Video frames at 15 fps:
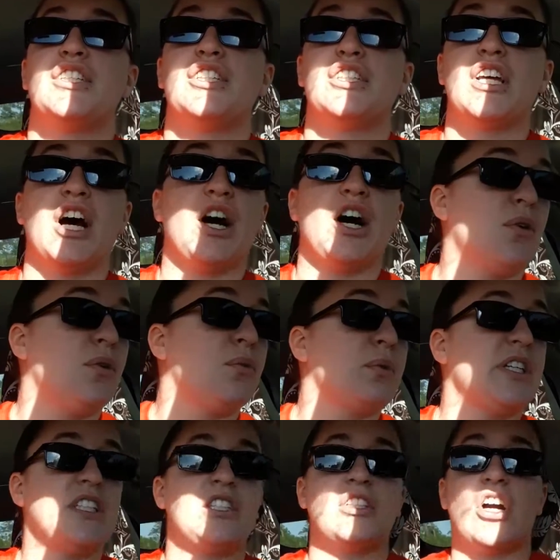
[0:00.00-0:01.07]
So we
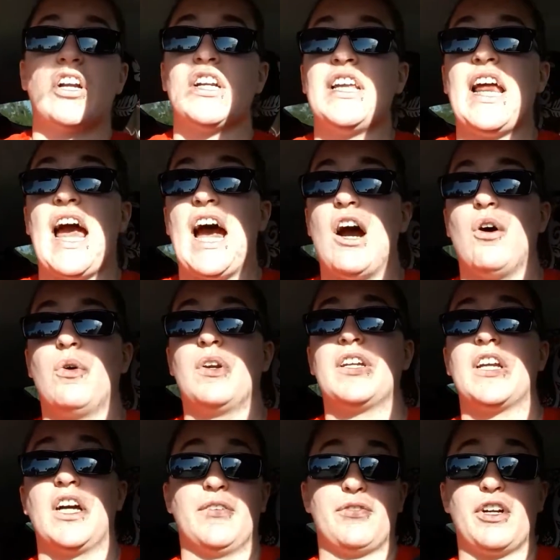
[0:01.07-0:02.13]
started out
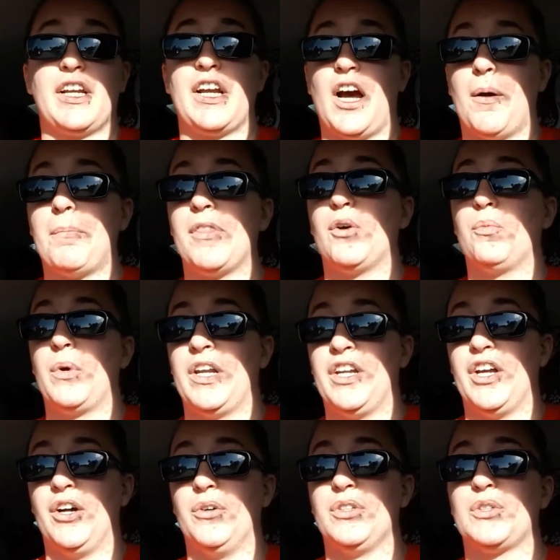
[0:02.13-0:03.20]
covering up the
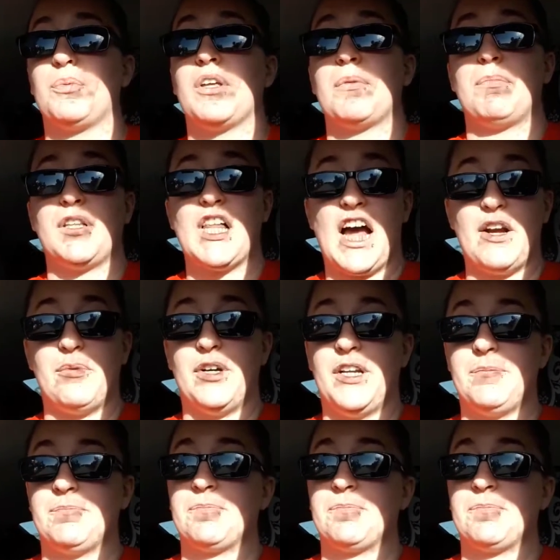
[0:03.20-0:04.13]
windows with plywood.